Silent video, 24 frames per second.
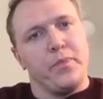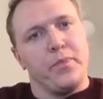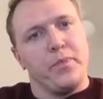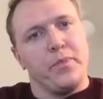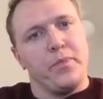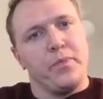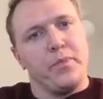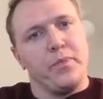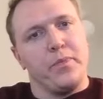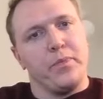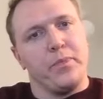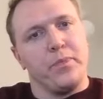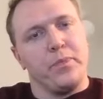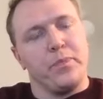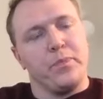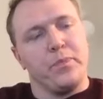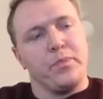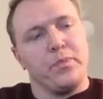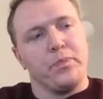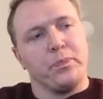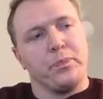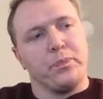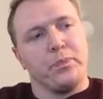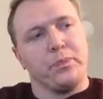
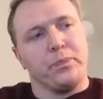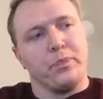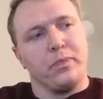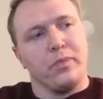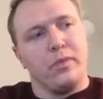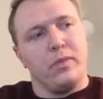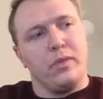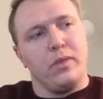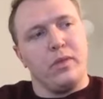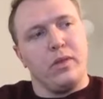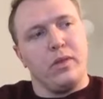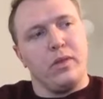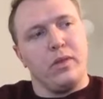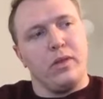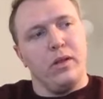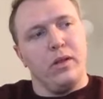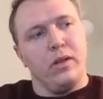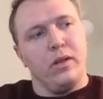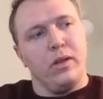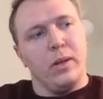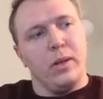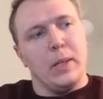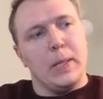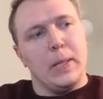
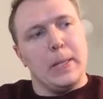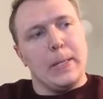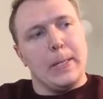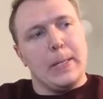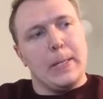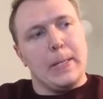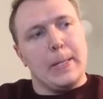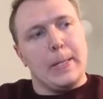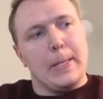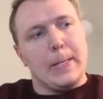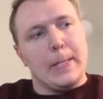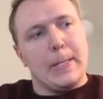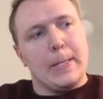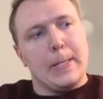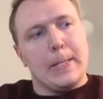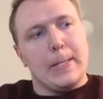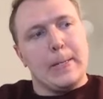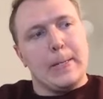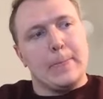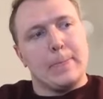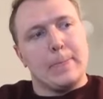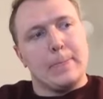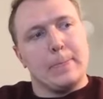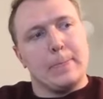
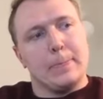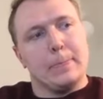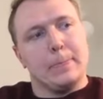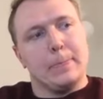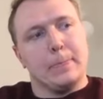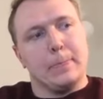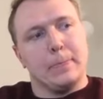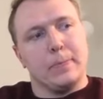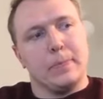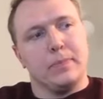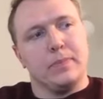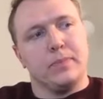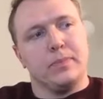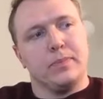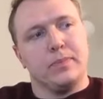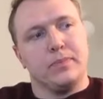(silent)